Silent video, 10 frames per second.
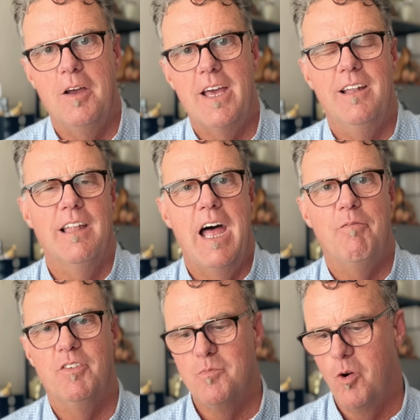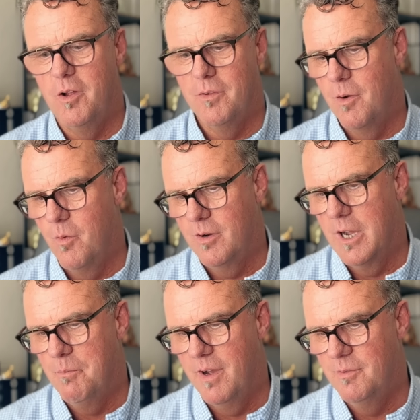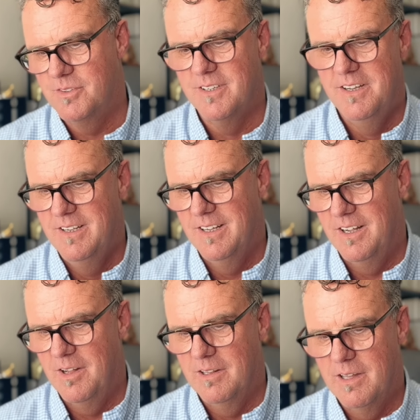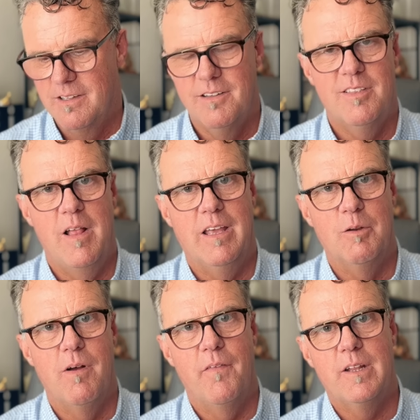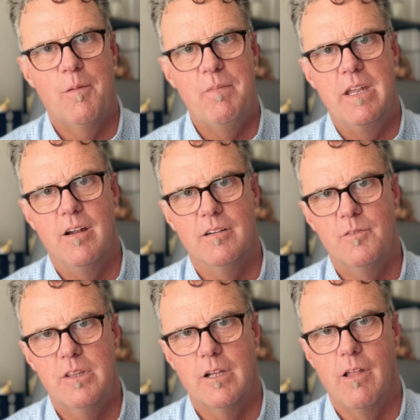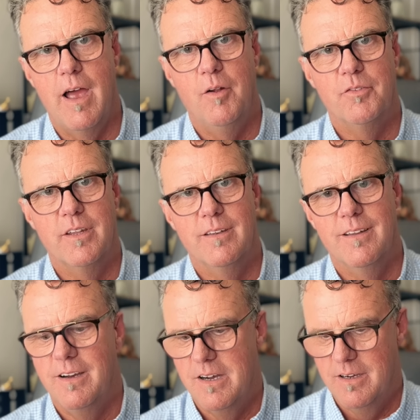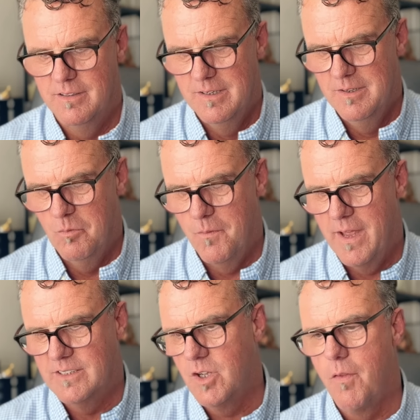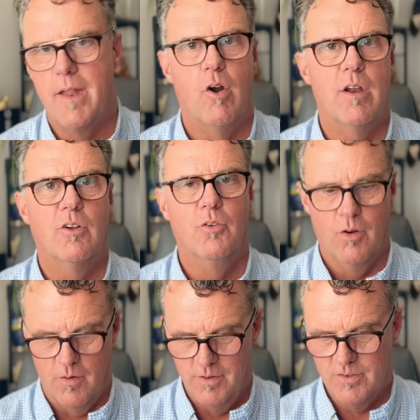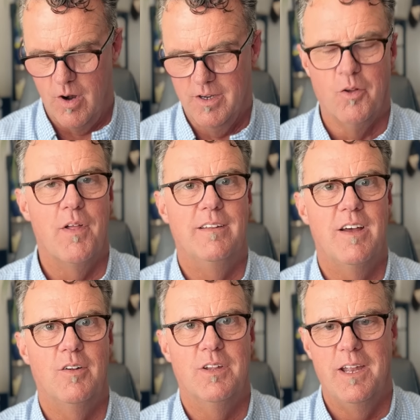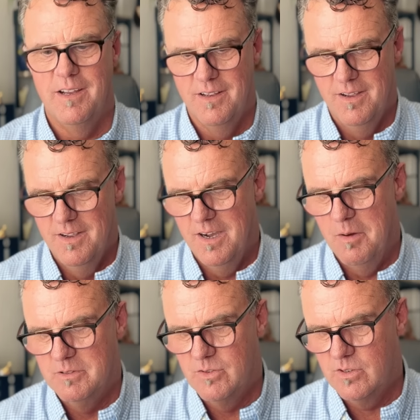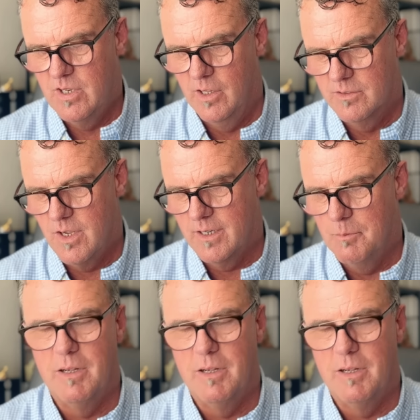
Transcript: I had to laugh this morning when I woke up. I was uh, uh, thinking about you know the clowns, and uh, when I saw that article or this article that's out today, talking